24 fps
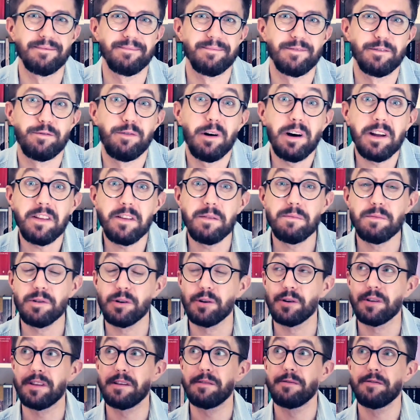
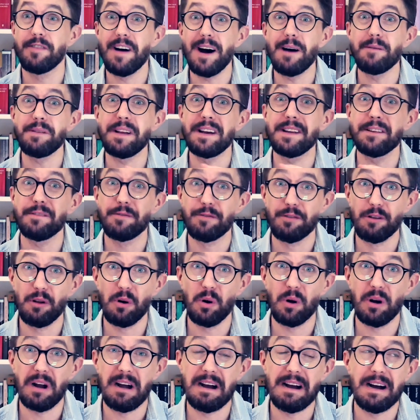Furthermore, the fauna and
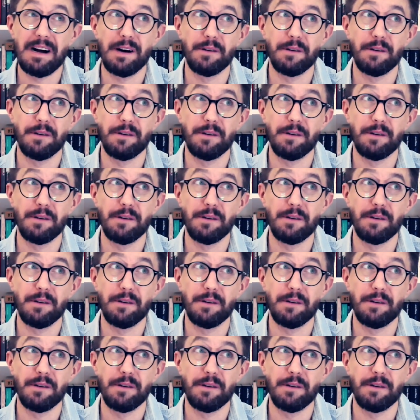flora